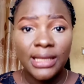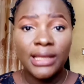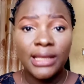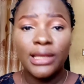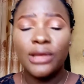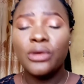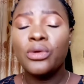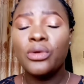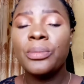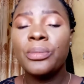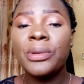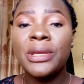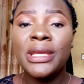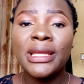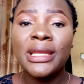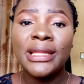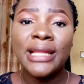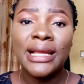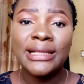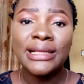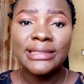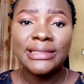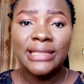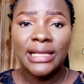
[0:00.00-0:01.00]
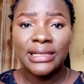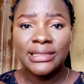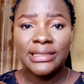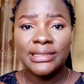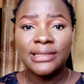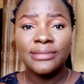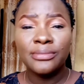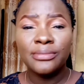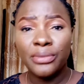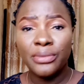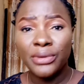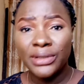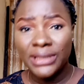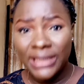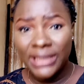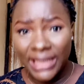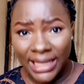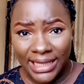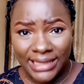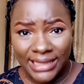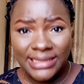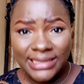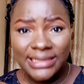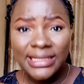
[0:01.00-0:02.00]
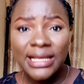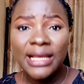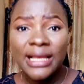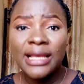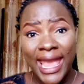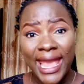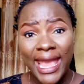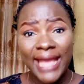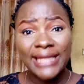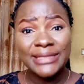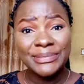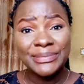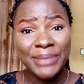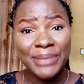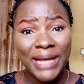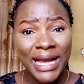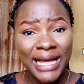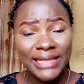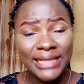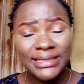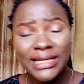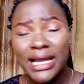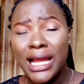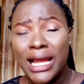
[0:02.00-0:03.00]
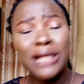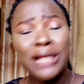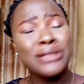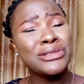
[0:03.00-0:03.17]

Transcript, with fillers: It could be either satin bonnets, headband,